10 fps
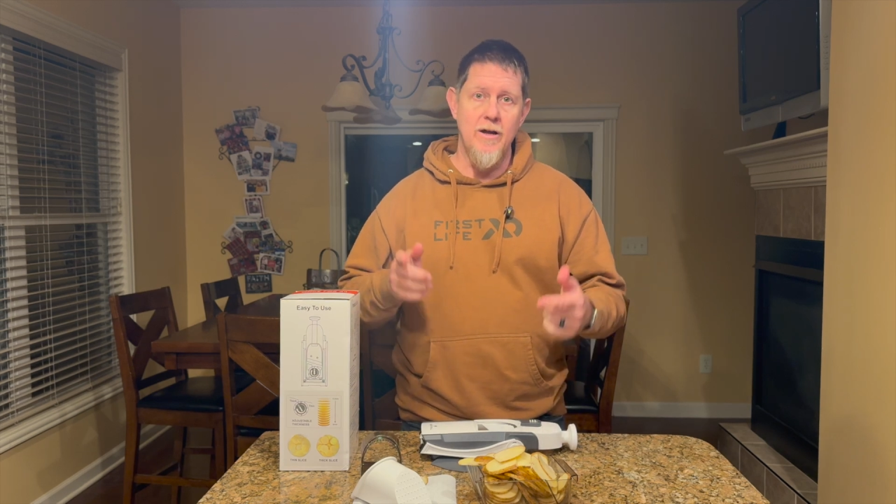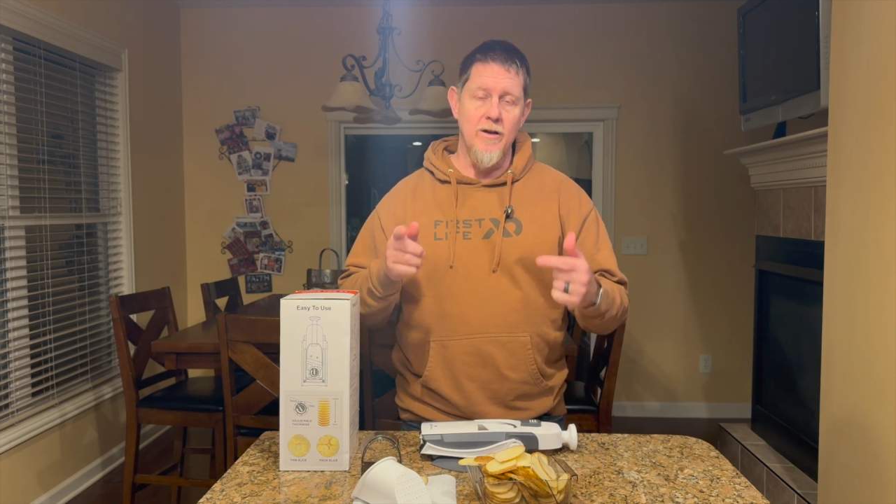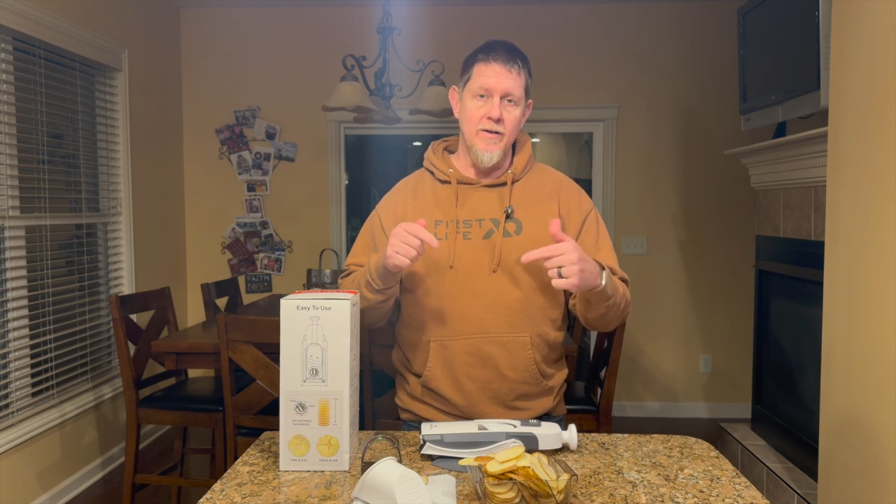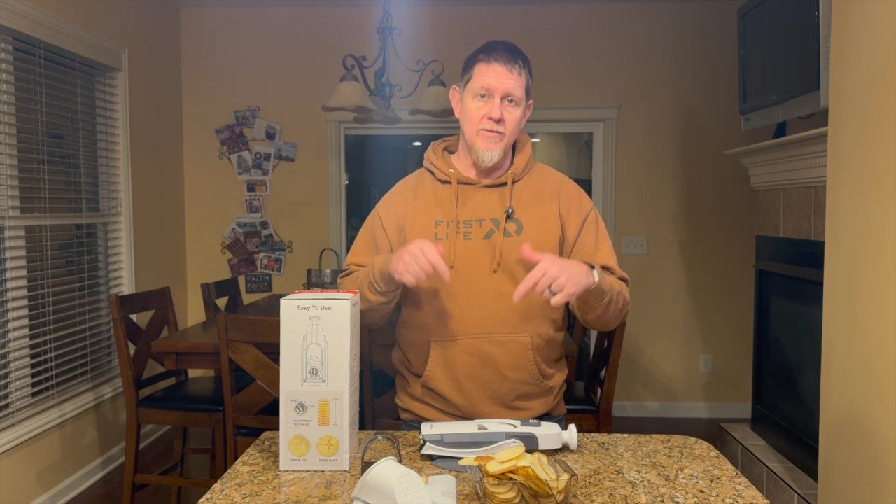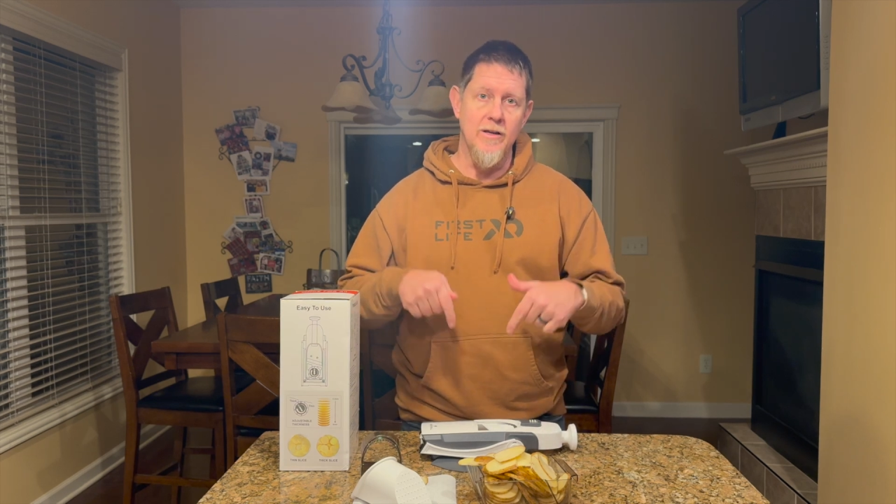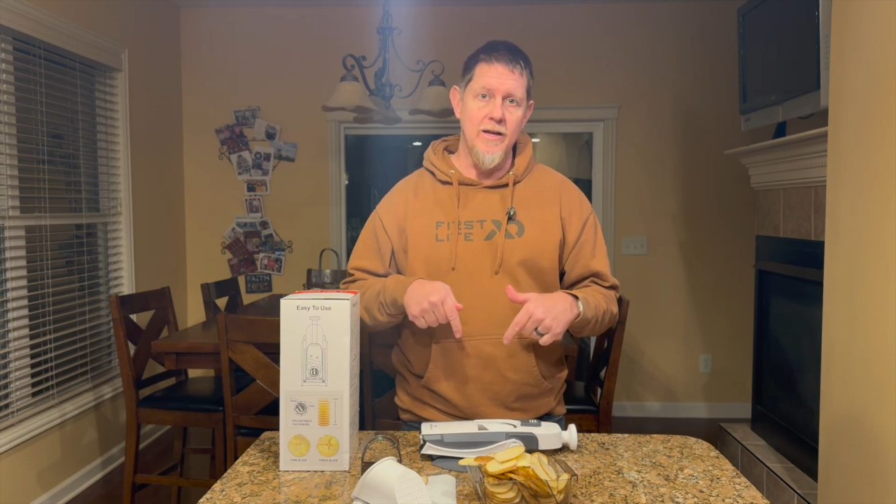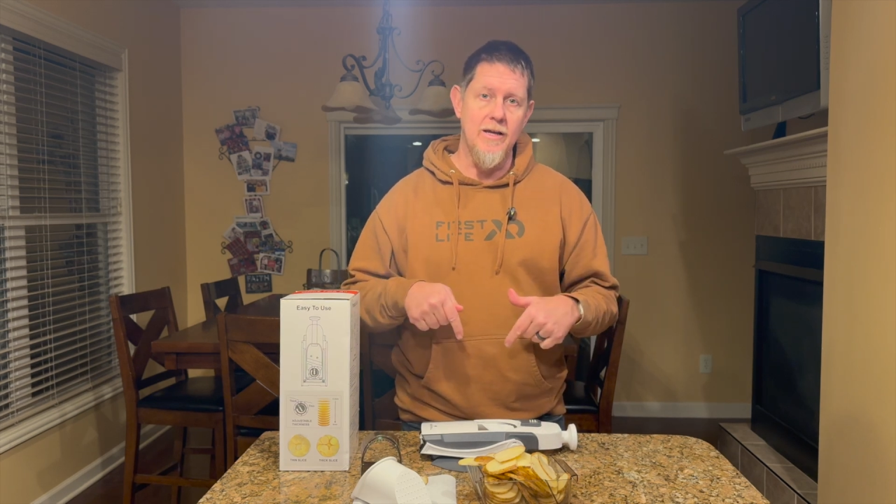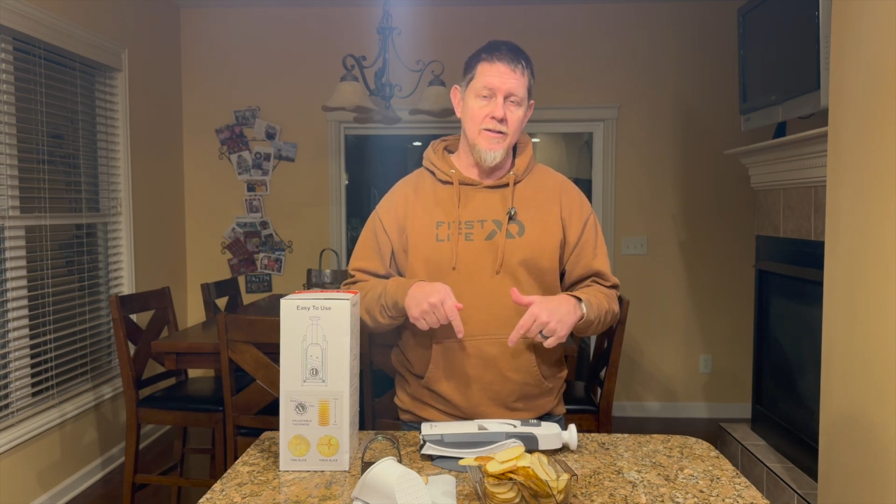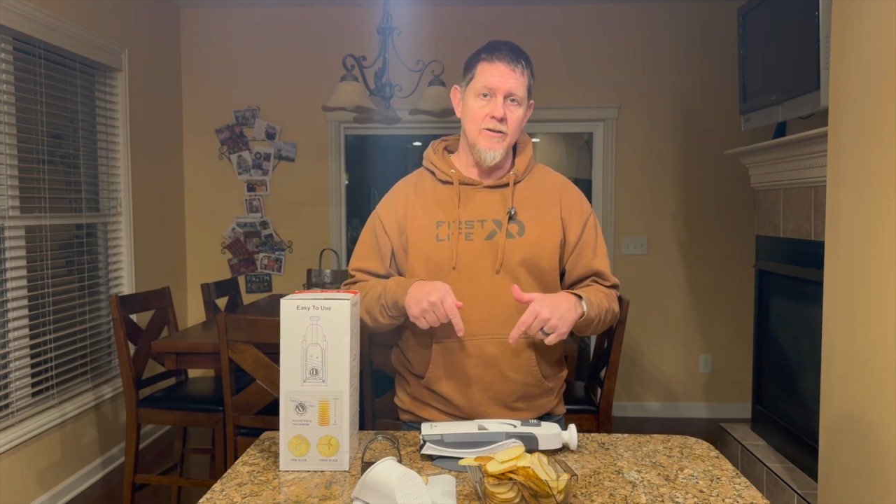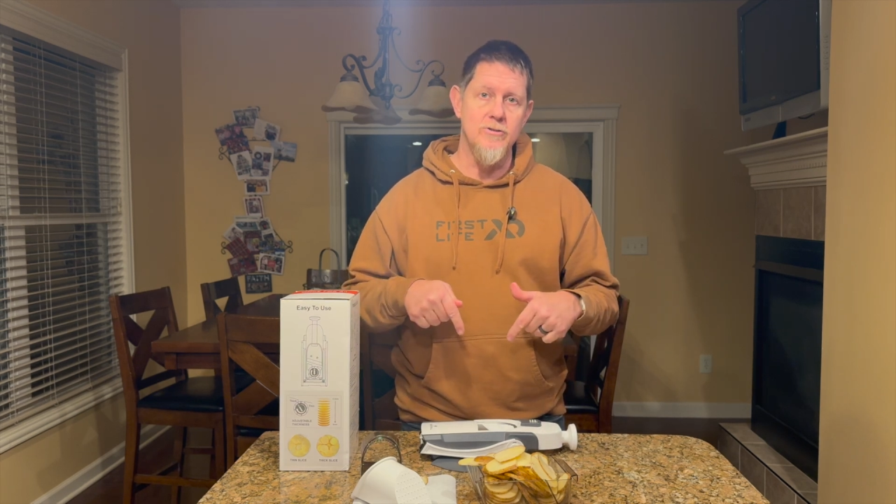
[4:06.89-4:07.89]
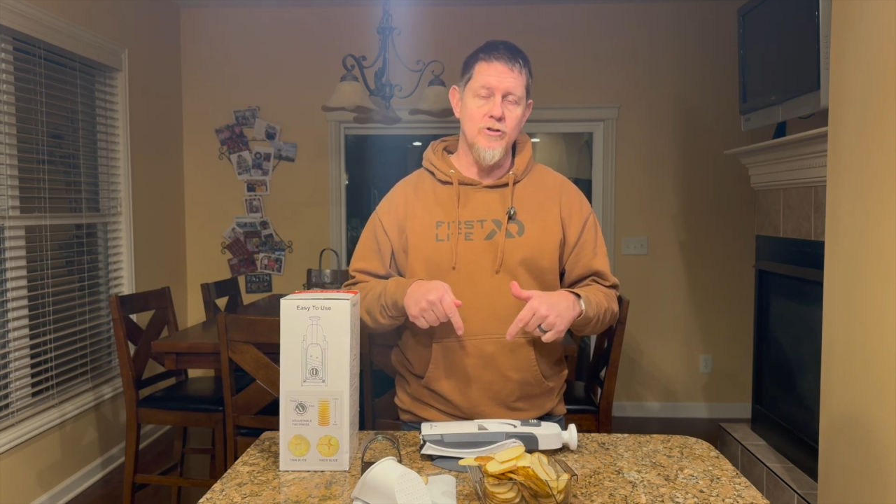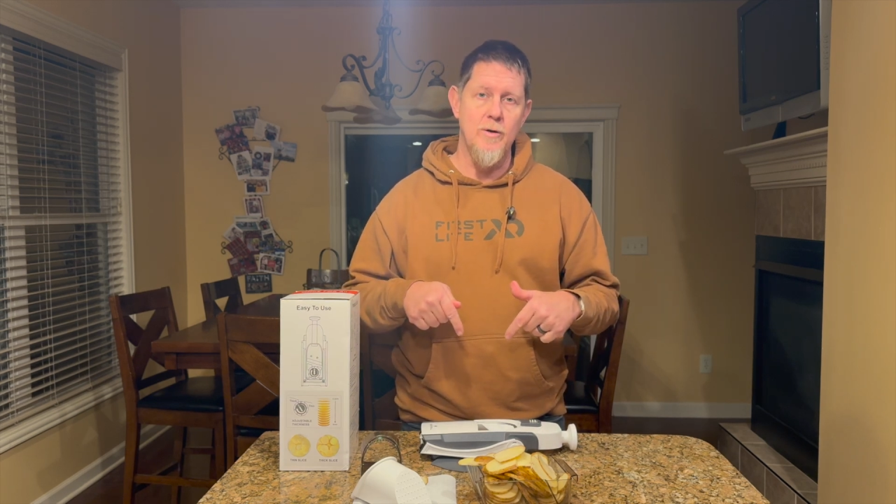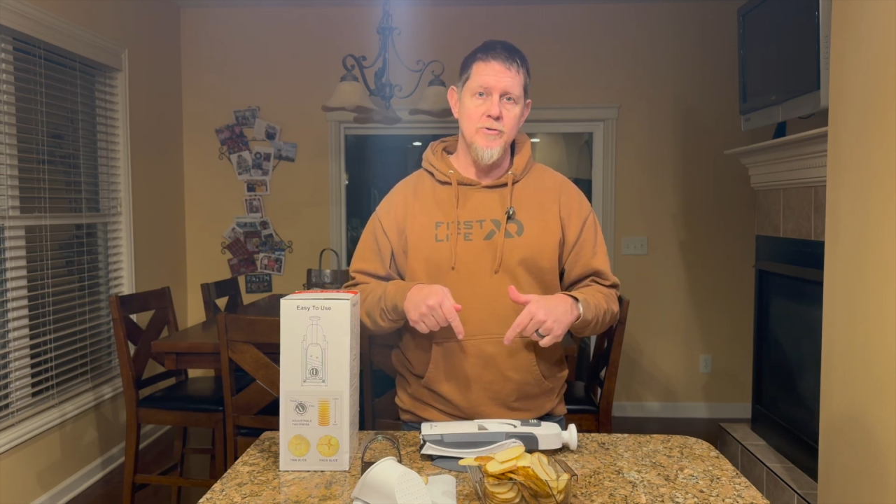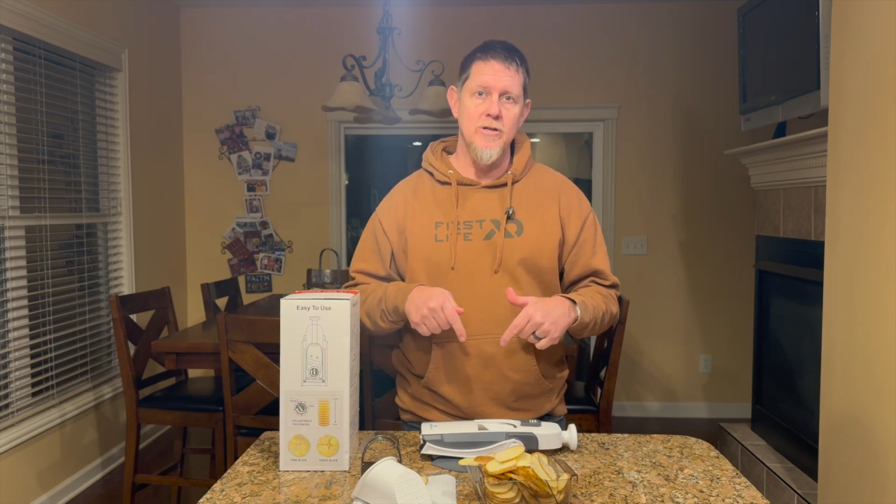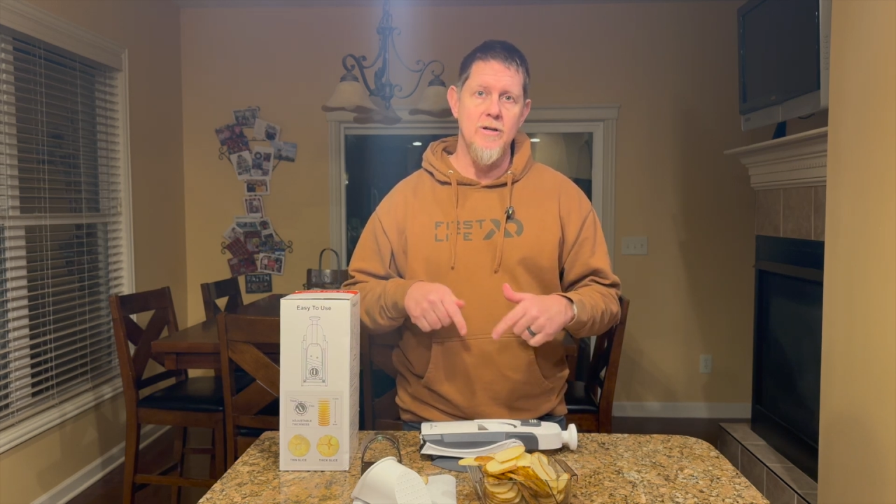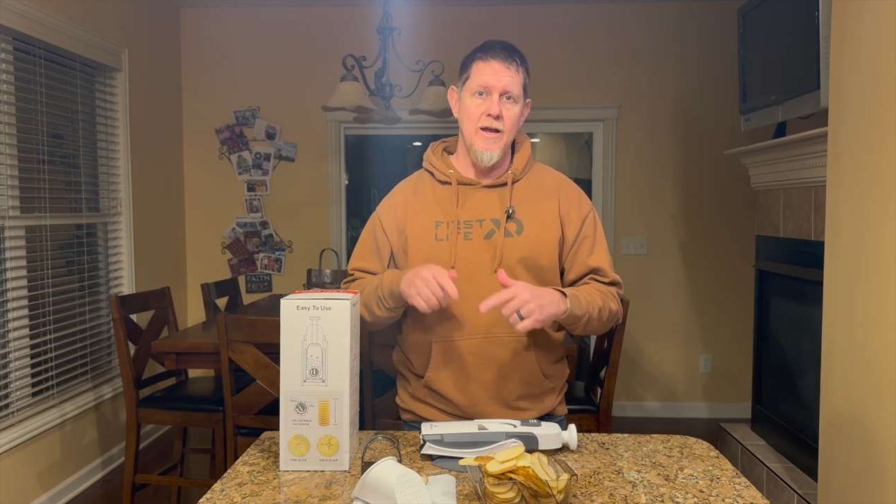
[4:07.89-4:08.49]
I'll leave the link in the description